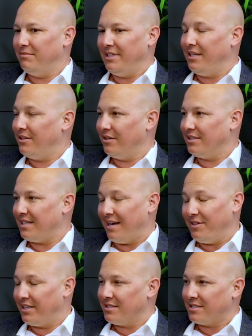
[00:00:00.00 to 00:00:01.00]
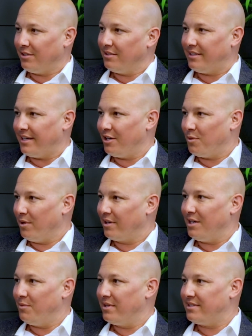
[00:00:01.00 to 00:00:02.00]
either a savvy consultant that you're
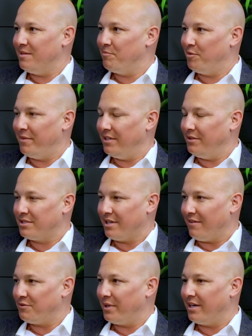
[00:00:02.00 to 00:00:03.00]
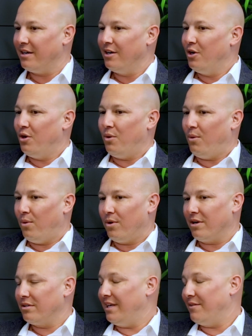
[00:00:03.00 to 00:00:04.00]
working with to implement new software
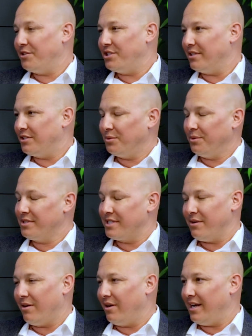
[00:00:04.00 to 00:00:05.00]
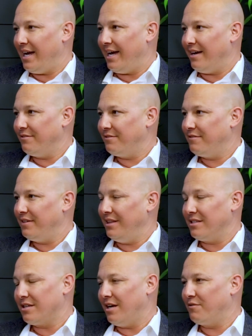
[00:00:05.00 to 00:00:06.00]
or leveraging the tools that you already have in
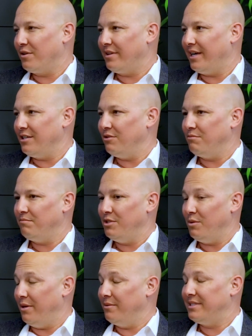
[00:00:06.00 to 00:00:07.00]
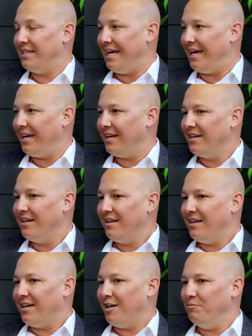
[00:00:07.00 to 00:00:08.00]
the software that you own today,
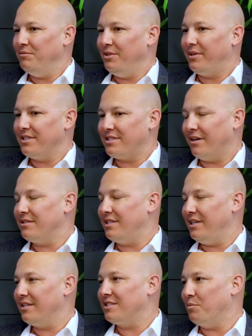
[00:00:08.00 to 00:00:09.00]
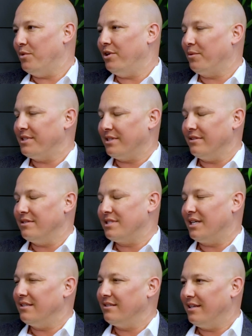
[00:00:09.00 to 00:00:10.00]
you can start seeing some real returns
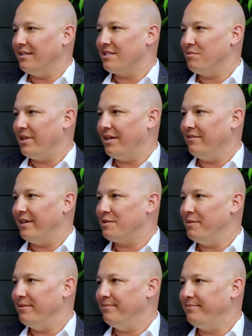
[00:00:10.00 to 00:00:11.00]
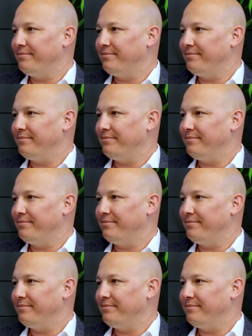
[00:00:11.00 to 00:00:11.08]
on some of that investment.